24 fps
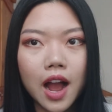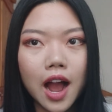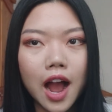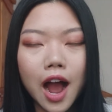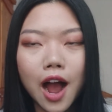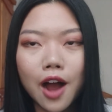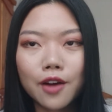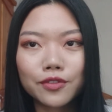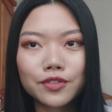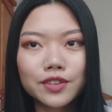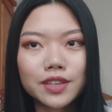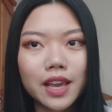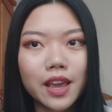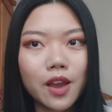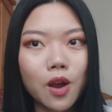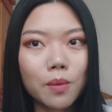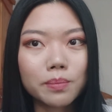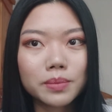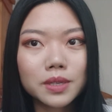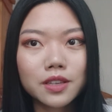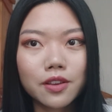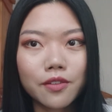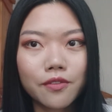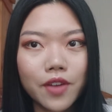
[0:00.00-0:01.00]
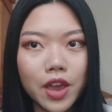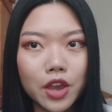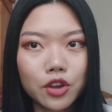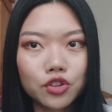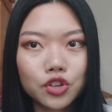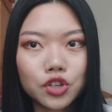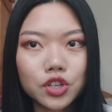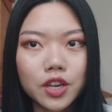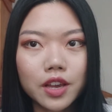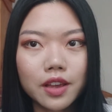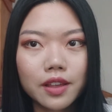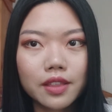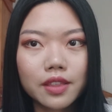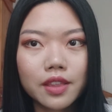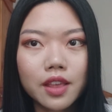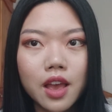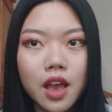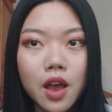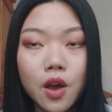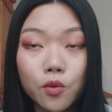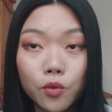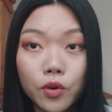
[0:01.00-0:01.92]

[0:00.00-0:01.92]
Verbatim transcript: half day observation